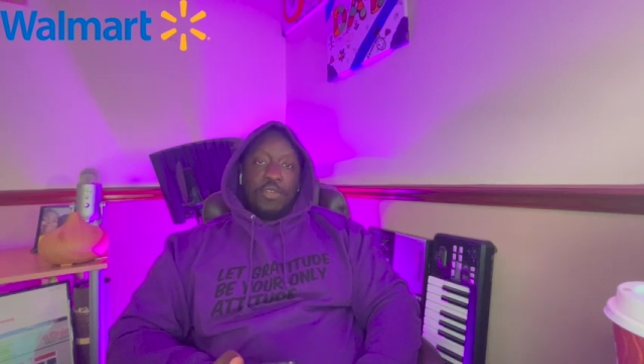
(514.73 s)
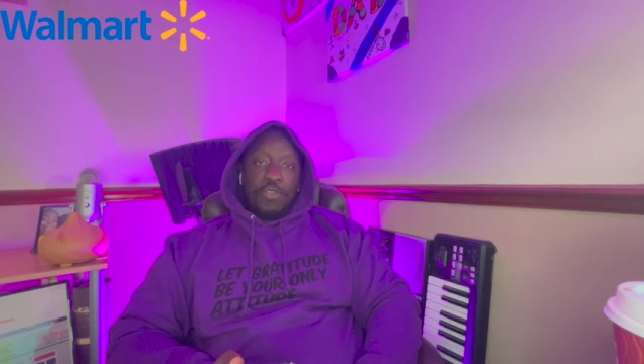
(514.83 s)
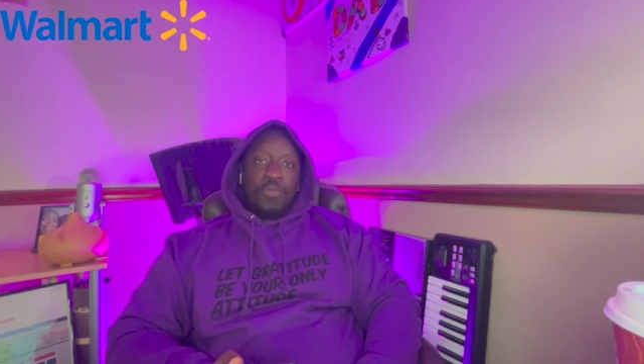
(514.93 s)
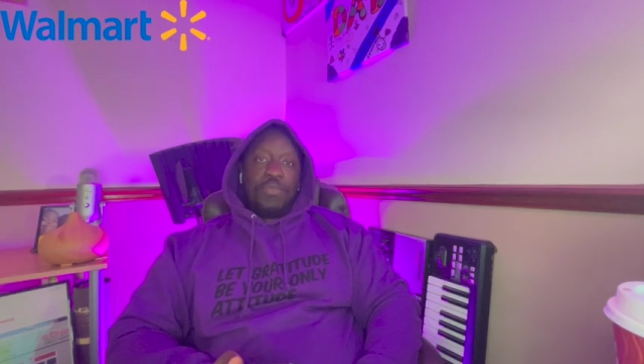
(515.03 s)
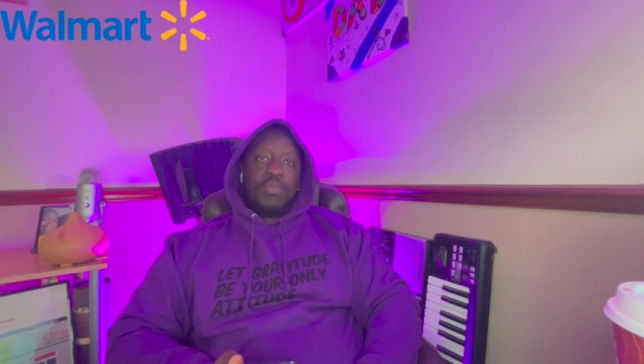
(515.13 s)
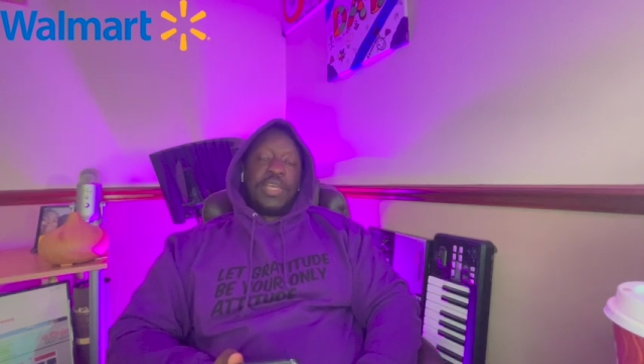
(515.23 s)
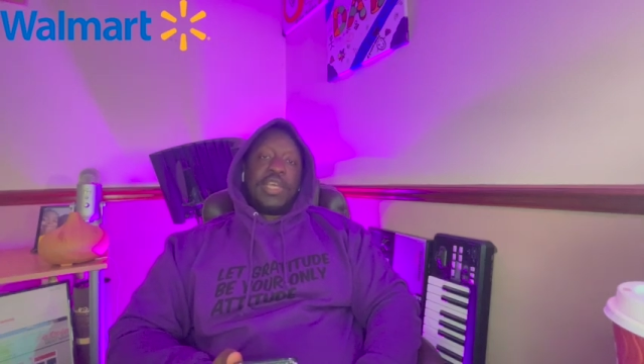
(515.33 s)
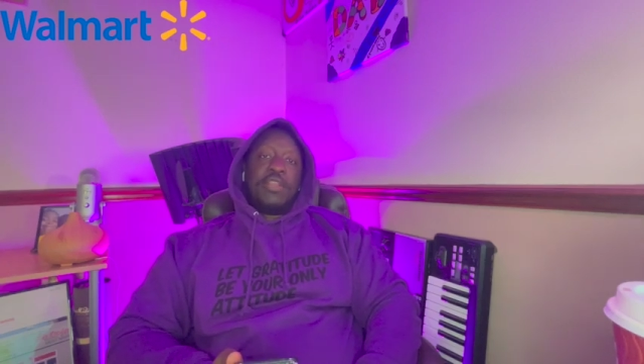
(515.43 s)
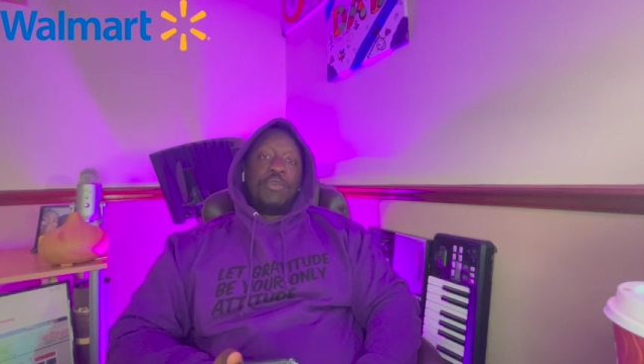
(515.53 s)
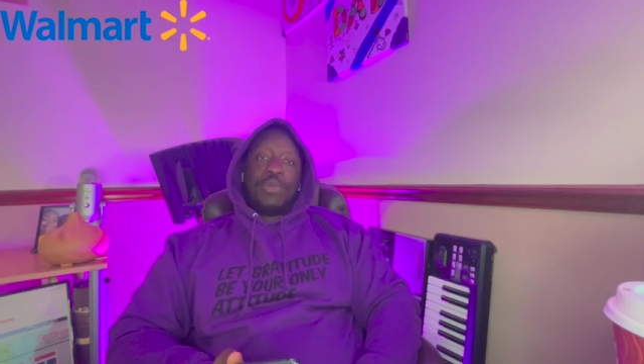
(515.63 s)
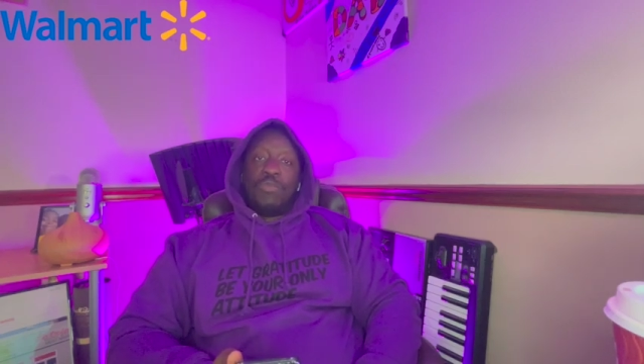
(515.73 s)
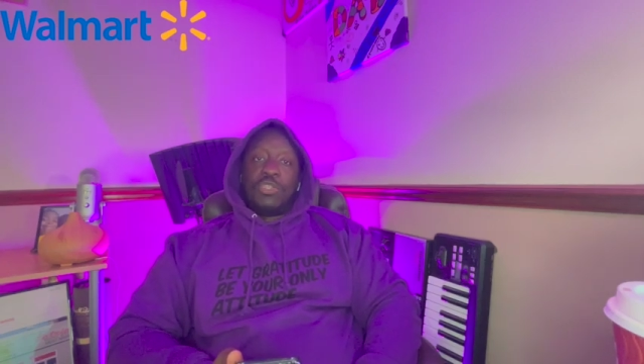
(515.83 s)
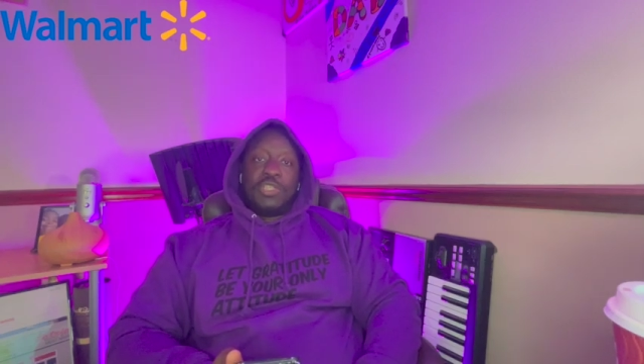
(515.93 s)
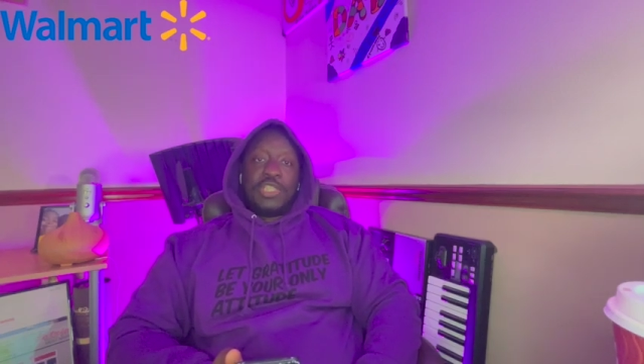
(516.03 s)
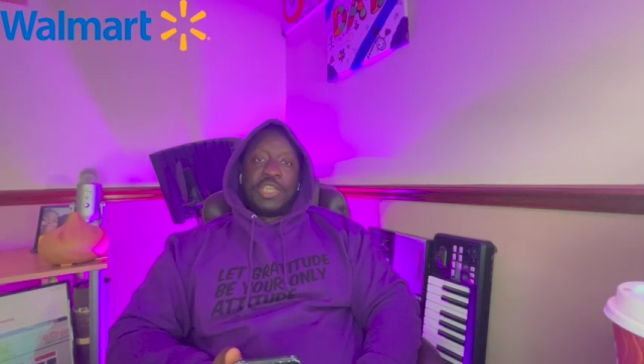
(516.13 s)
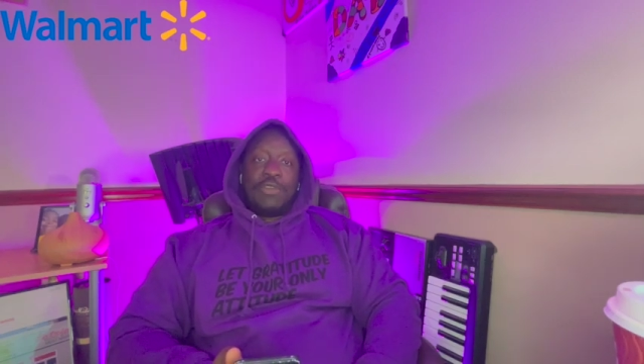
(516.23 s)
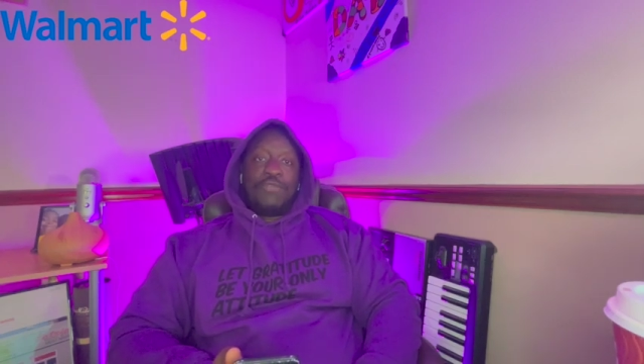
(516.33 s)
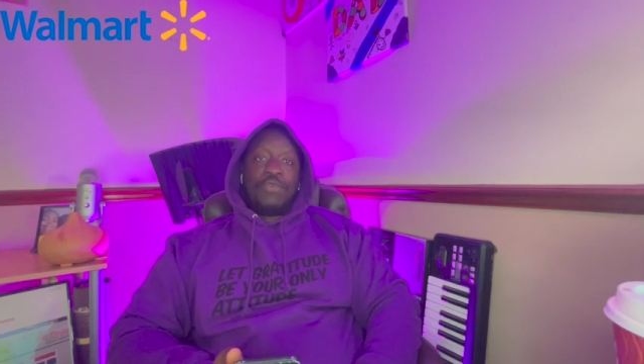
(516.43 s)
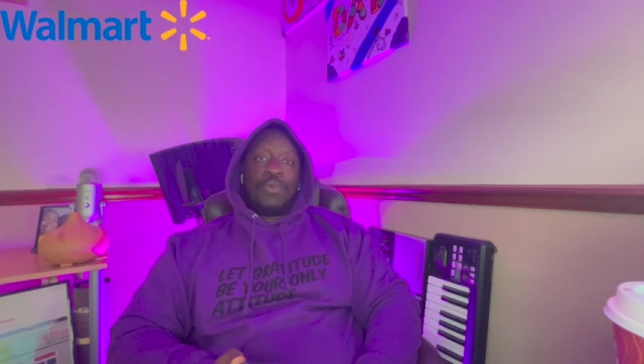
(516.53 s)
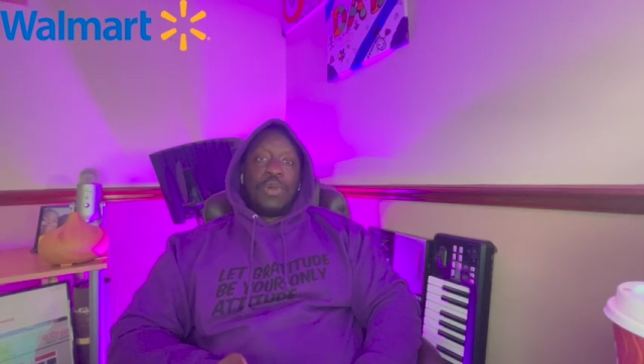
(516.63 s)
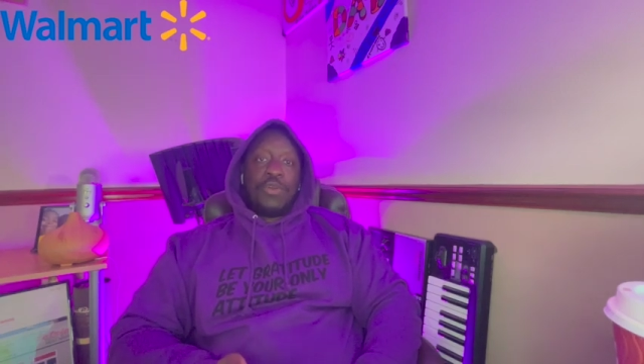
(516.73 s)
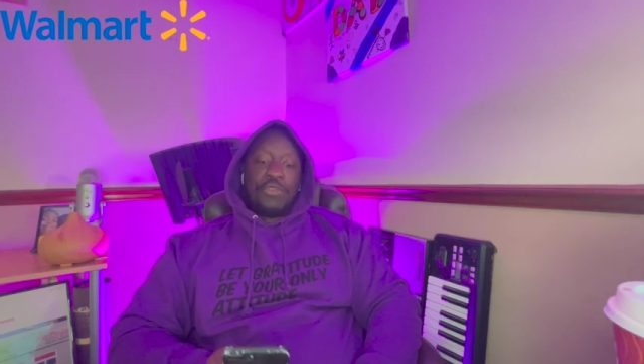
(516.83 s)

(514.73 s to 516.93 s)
you've been watching this channel for a while,